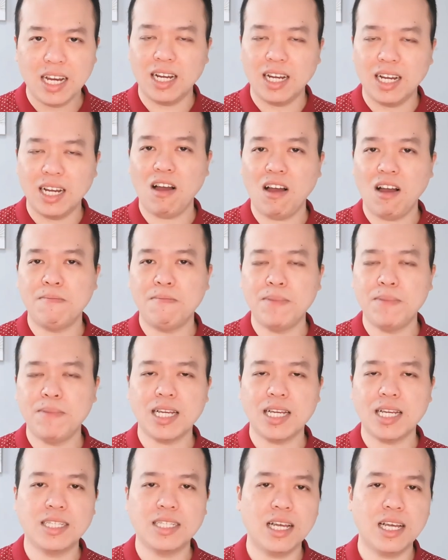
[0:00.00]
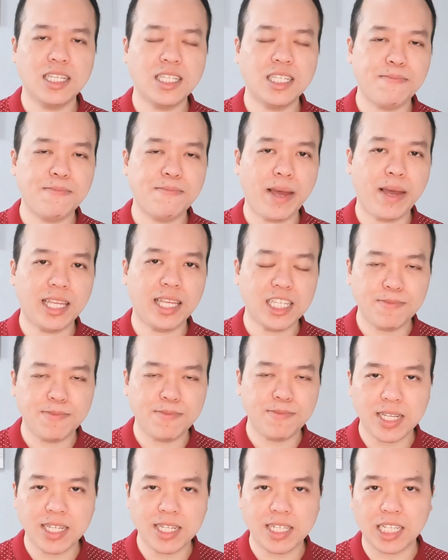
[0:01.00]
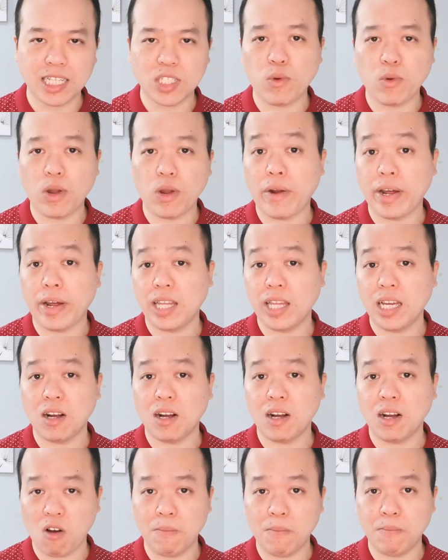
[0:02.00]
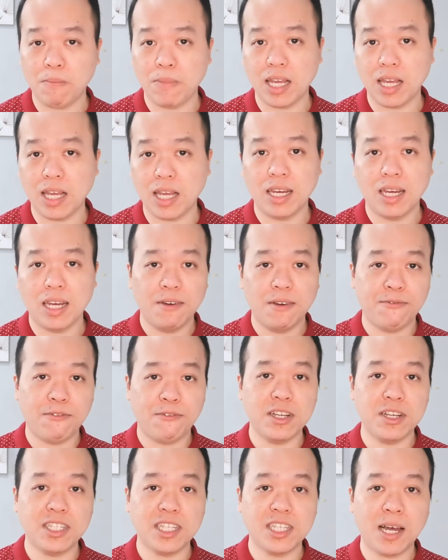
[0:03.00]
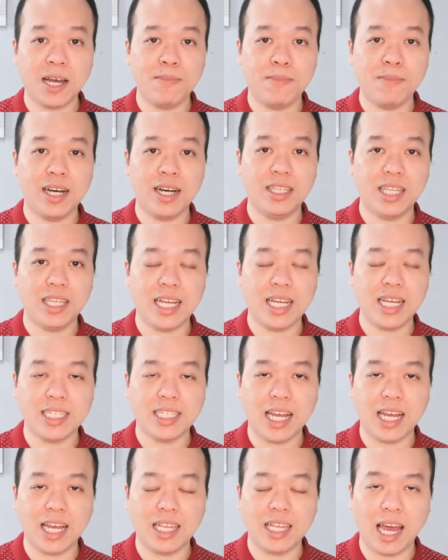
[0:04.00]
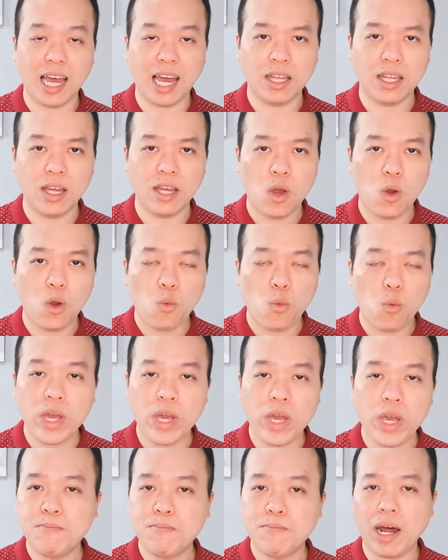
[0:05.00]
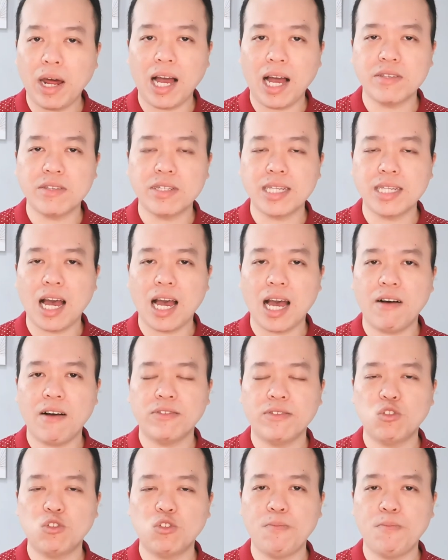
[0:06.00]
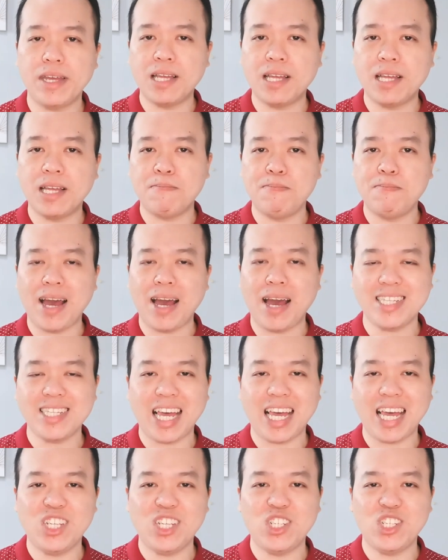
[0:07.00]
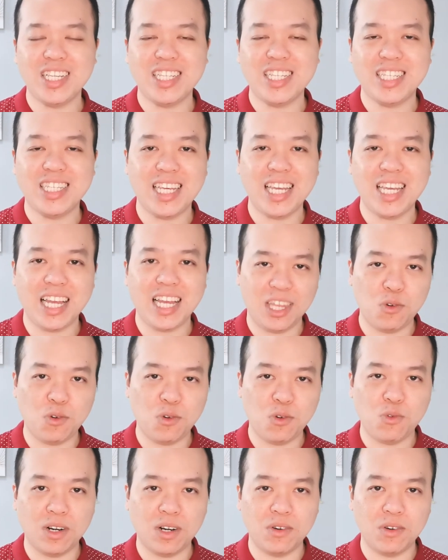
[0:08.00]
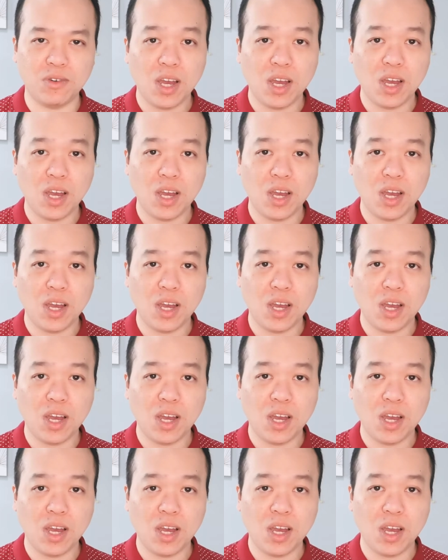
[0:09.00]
A lot of businesses make these mistakes when writing a copy. For example, they state that we pride ourselves to be the best agency in the world.